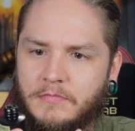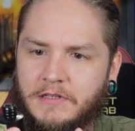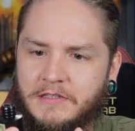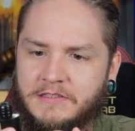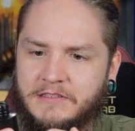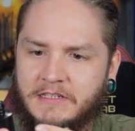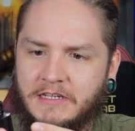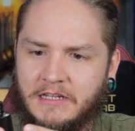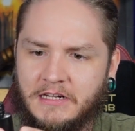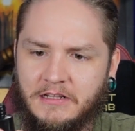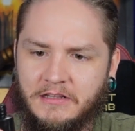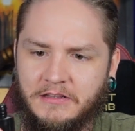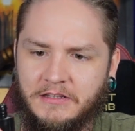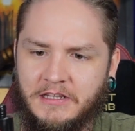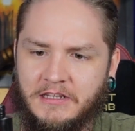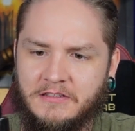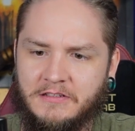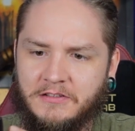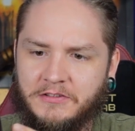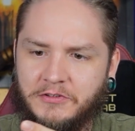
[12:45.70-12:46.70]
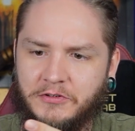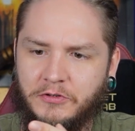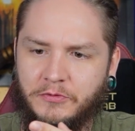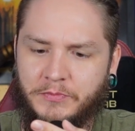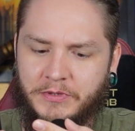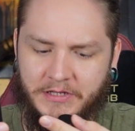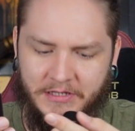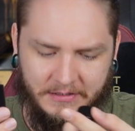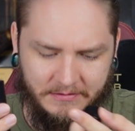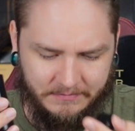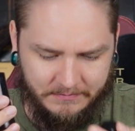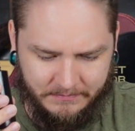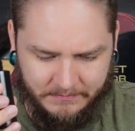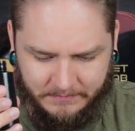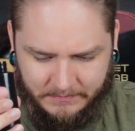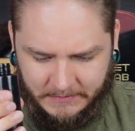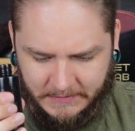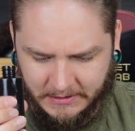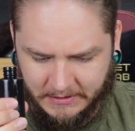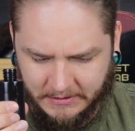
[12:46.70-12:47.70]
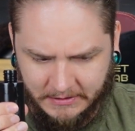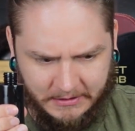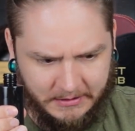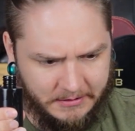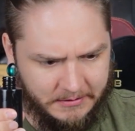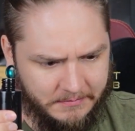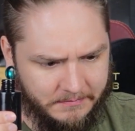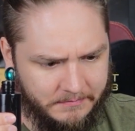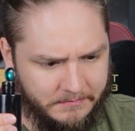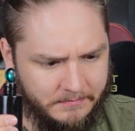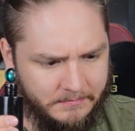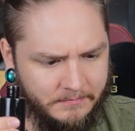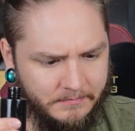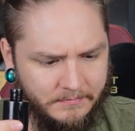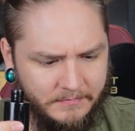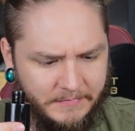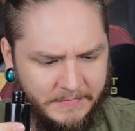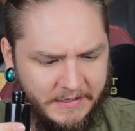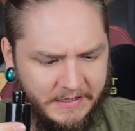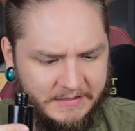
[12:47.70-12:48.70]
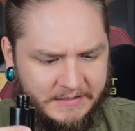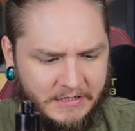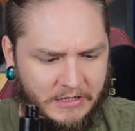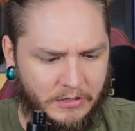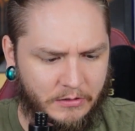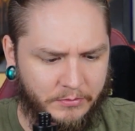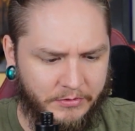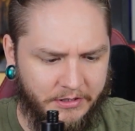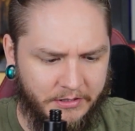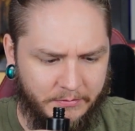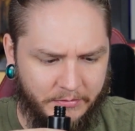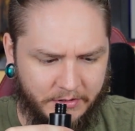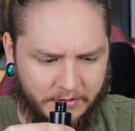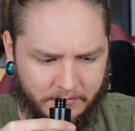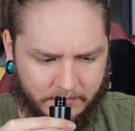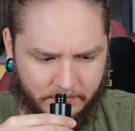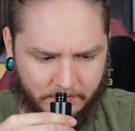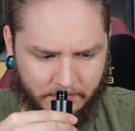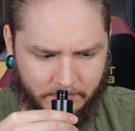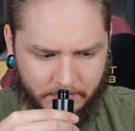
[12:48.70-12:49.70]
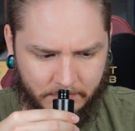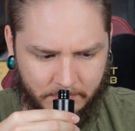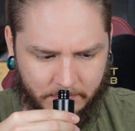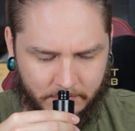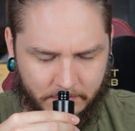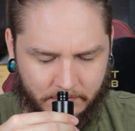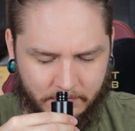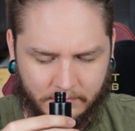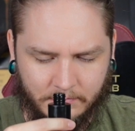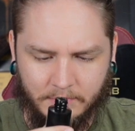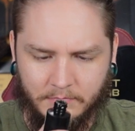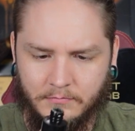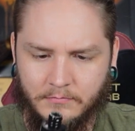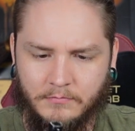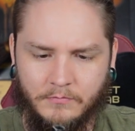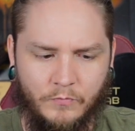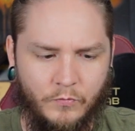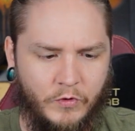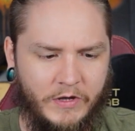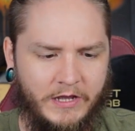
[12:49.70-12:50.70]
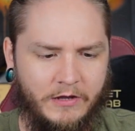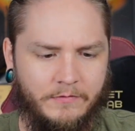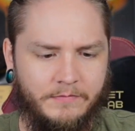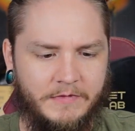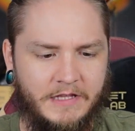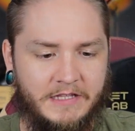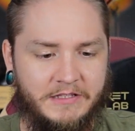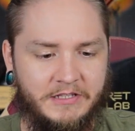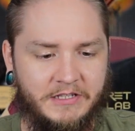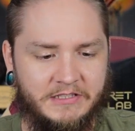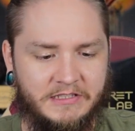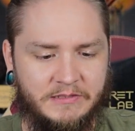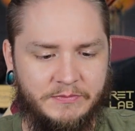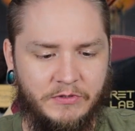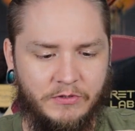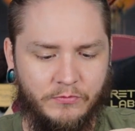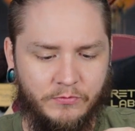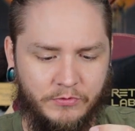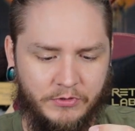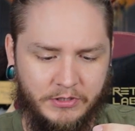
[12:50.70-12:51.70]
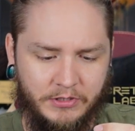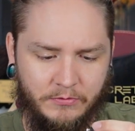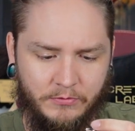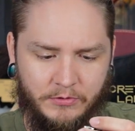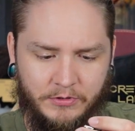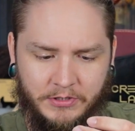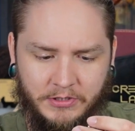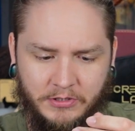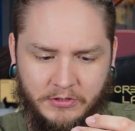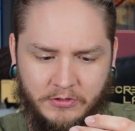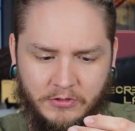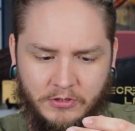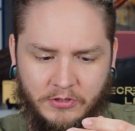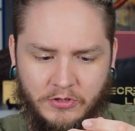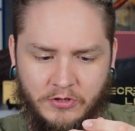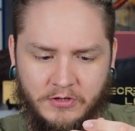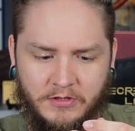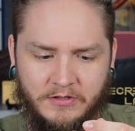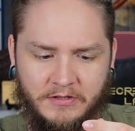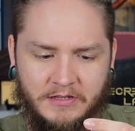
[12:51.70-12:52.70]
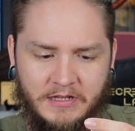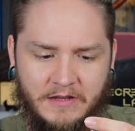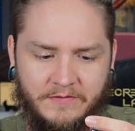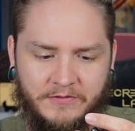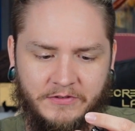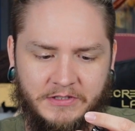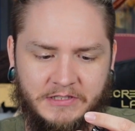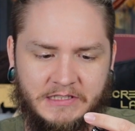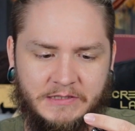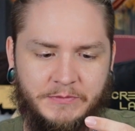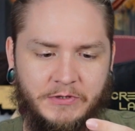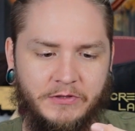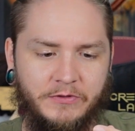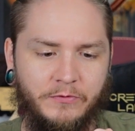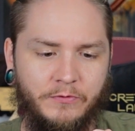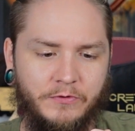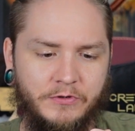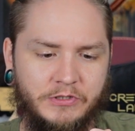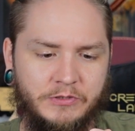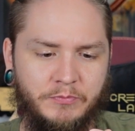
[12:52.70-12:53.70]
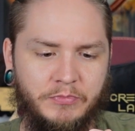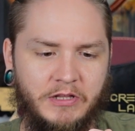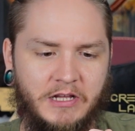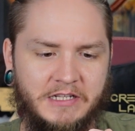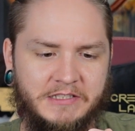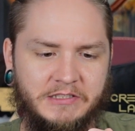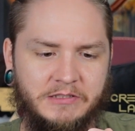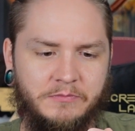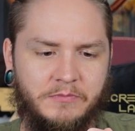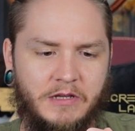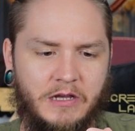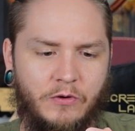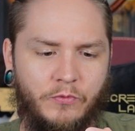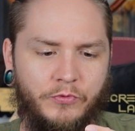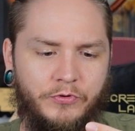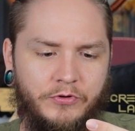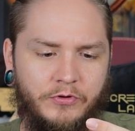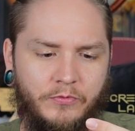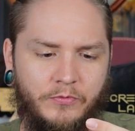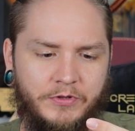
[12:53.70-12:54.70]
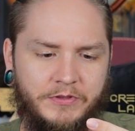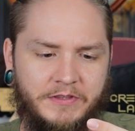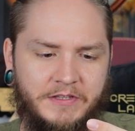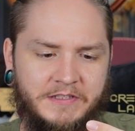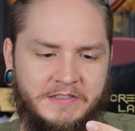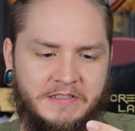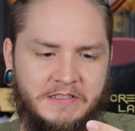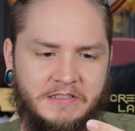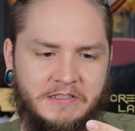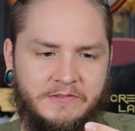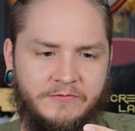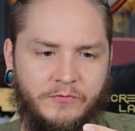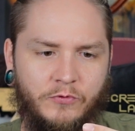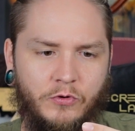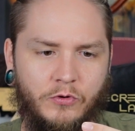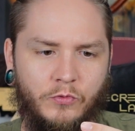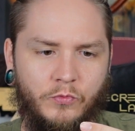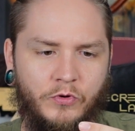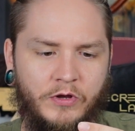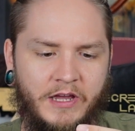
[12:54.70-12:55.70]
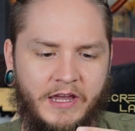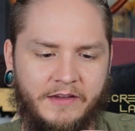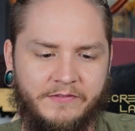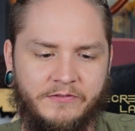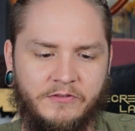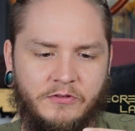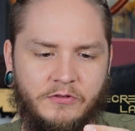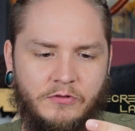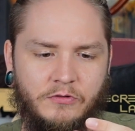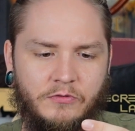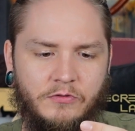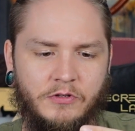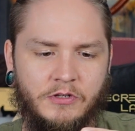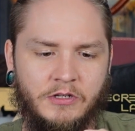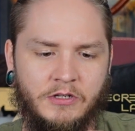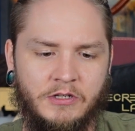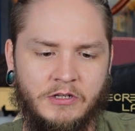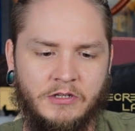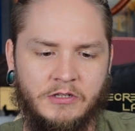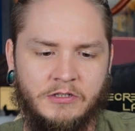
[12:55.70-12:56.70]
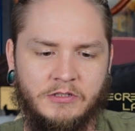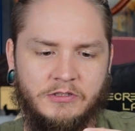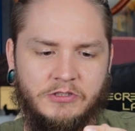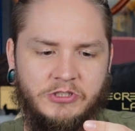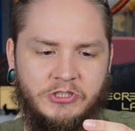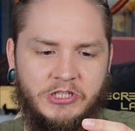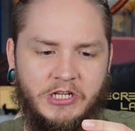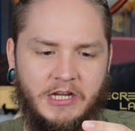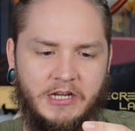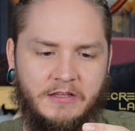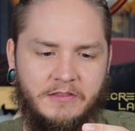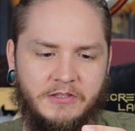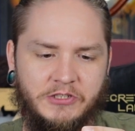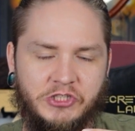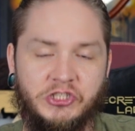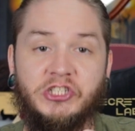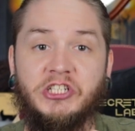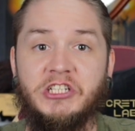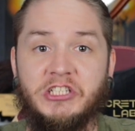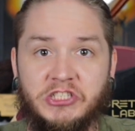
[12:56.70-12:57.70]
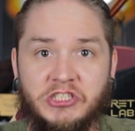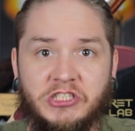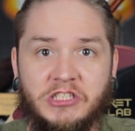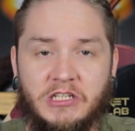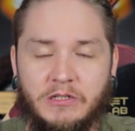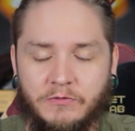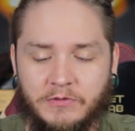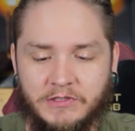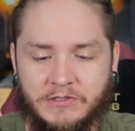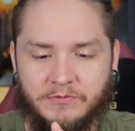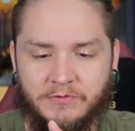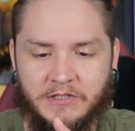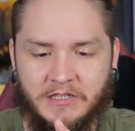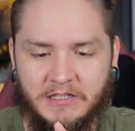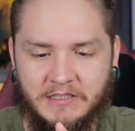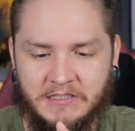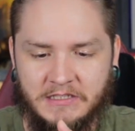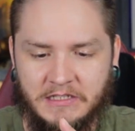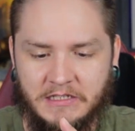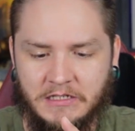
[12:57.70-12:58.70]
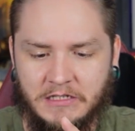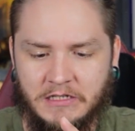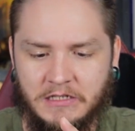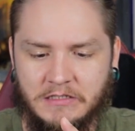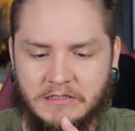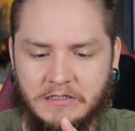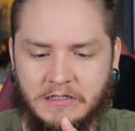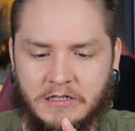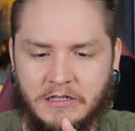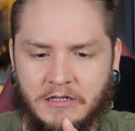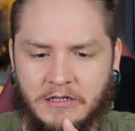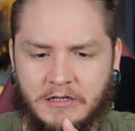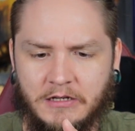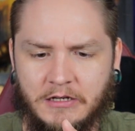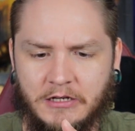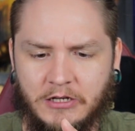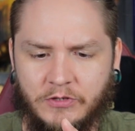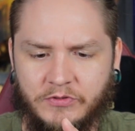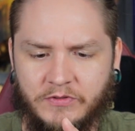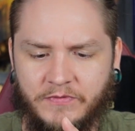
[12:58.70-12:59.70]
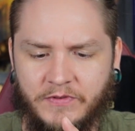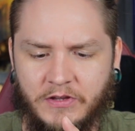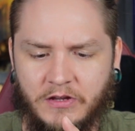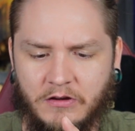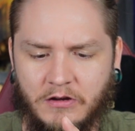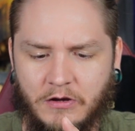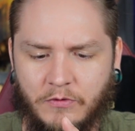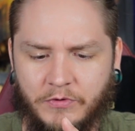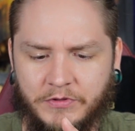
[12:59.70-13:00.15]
It's kind of leaked a little bit. Not terribly, but wow, that does smell really, really good. You can definitely smell the orange blossom. I wonder what this is for. We'll have to check the cheat sheet once we get to it to figure out